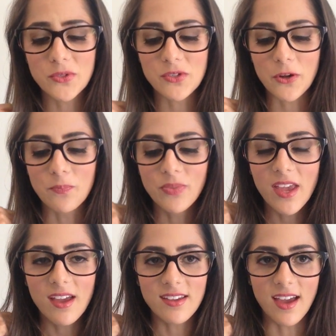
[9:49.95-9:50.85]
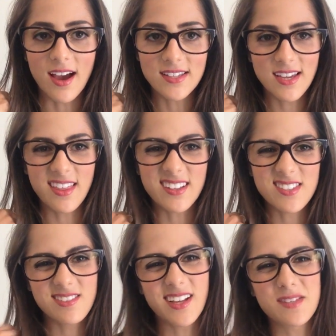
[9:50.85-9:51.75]
So yeah, I'd say
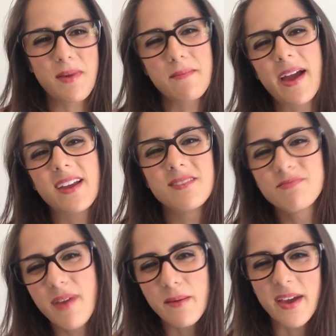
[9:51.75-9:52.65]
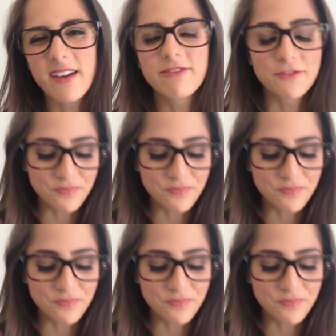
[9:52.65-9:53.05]
that's my main pet peeve.